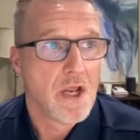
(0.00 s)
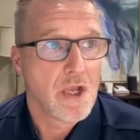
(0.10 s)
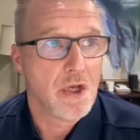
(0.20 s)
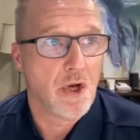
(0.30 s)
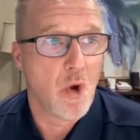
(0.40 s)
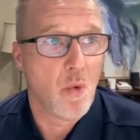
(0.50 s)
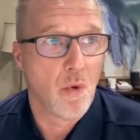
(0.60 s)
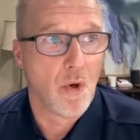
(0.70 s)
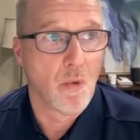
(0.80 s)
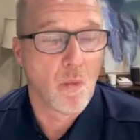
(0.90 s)

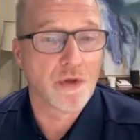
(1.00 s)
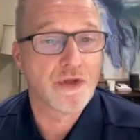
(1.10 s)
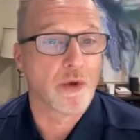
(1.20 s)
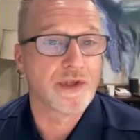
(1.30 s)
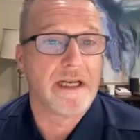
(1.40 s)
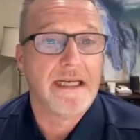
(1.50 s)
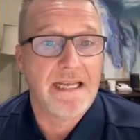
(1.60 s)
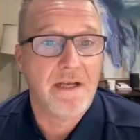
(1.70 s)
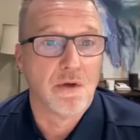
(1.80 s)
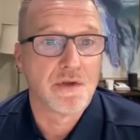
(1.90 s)
we're sourcing
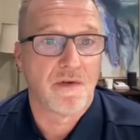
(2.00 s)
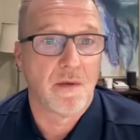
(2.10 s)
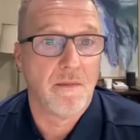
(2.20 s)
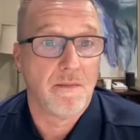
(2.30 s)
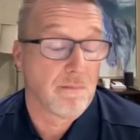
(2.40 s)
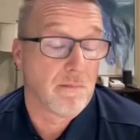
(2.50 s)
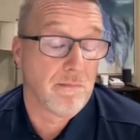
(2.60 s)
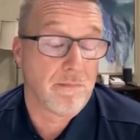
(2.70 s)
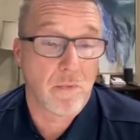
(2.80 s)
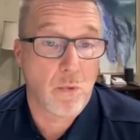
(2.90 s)
deals from,
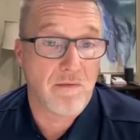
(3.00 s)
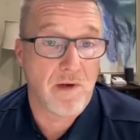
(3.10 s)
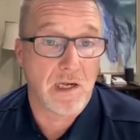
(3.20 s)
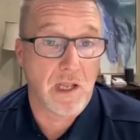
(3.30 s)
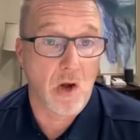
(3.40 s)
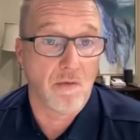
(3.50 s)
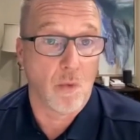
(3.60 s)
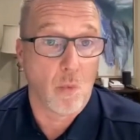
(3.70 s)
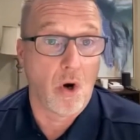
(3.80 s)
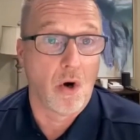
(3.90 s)
quite frankly, all over the
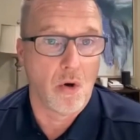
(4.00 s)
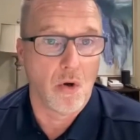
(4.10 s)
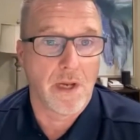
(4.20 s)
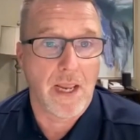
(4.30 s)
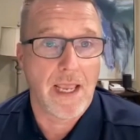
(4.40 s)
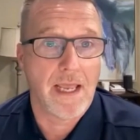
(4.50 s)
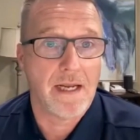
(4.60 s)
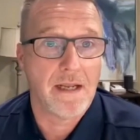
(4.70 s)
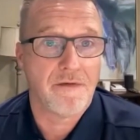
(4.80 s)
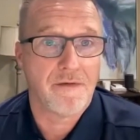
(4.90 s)
world. And
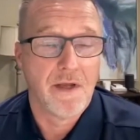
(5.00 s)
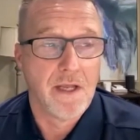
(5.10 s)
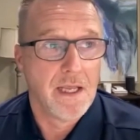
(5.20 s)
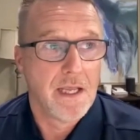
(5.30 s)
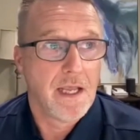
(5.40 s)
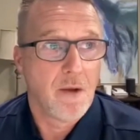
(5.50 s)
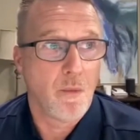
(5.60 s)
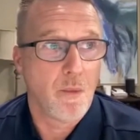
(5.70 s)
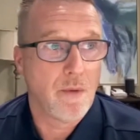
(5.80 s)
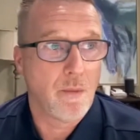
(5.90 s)
if
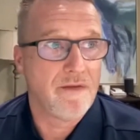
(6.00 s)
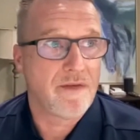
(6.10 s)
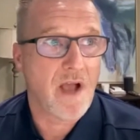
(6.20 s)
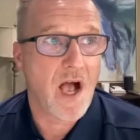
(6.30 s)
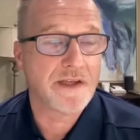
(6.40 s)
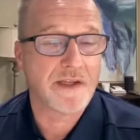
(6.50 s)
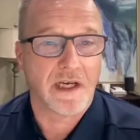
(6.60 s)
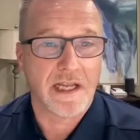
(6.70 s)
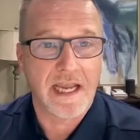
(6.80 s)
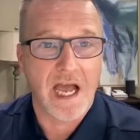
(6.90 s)
we've
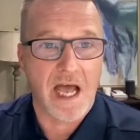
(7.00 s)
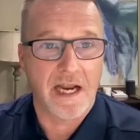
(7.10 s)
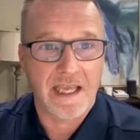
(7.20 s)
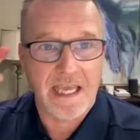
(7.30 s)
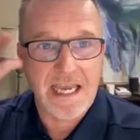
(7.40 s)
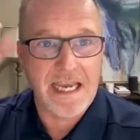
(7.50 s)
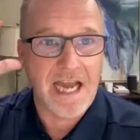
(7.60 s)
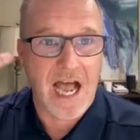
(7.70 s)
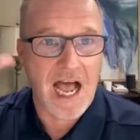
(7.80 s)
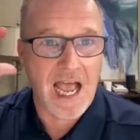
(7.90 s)
constantly got a keen
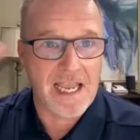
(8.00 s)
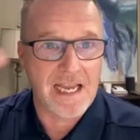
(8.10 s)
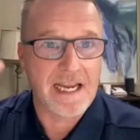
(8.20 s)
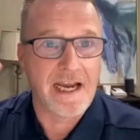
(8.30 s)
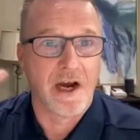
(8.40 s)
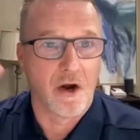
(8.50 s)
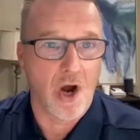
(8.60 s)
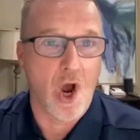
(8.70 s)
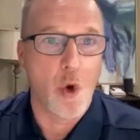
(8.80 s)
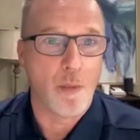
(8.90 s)
eye and ear
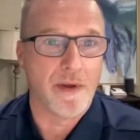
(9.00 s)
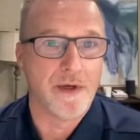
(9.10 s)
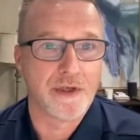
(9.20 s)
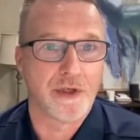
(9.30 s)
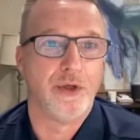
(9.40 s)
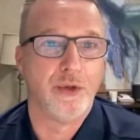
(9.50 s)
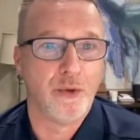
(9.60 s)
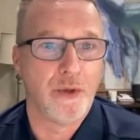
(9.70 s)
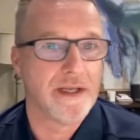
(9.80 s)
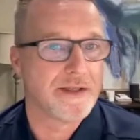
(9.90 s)
open
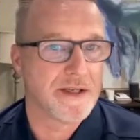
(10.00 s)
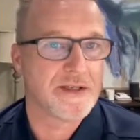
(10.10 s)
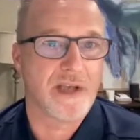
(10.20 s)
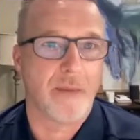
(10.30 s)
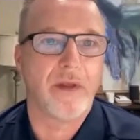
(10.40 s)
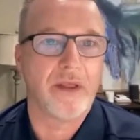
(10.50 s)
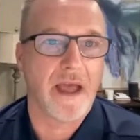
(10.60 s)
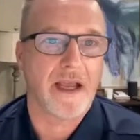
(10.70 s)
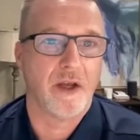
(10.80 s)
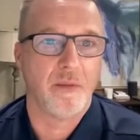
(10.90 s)
to, is this something
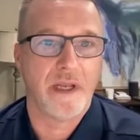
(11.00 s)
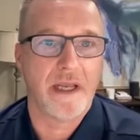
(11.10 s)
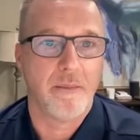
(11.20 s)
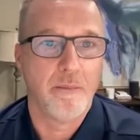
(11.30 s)
that could be